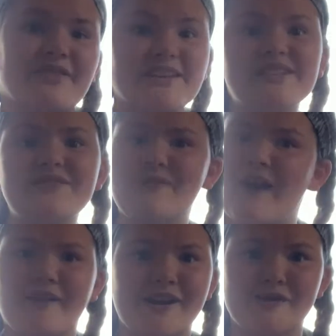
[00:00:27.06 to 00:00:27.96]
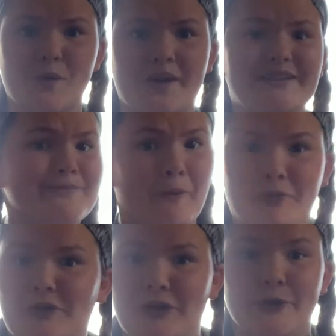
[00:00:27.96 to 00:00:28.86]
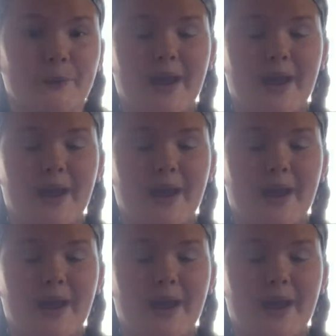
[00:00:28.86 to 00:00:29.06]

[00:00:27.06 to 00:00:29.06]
this is very annoying to both you